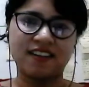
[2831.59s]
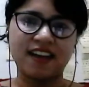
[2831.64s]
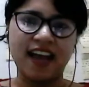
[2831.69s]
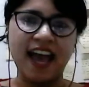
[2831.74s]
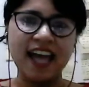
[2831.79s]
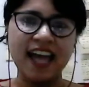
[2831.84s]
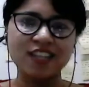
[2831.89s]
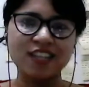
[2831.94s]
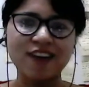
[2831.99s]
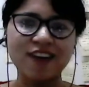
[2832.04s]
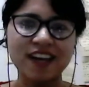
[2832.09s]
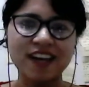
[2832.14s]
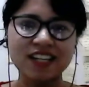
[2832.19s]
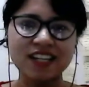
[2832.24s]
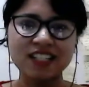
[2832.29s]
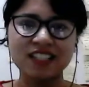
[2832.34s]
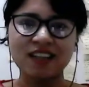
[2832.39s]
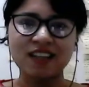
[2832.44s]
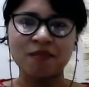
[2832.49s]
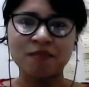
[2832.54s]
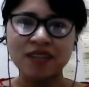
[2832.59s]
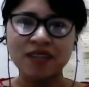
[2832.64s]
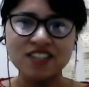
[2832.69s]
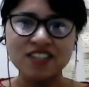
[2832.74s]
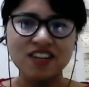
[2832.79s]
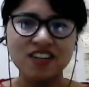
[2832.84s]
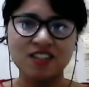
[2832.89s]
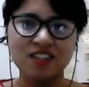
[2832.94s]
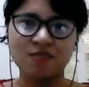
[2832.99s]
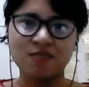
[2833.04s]
as far as summary
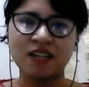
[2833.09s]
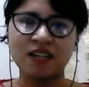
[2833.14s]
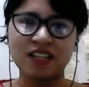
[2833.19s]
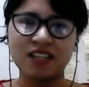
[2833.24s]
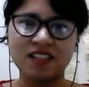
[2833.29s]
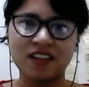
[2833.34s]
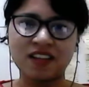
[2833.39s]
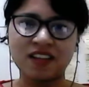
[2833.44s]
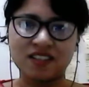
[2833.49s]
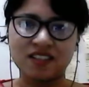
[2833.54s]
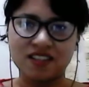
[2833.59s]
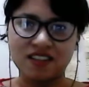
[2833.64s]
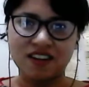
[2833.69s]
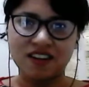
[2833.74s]
judgment is concerned.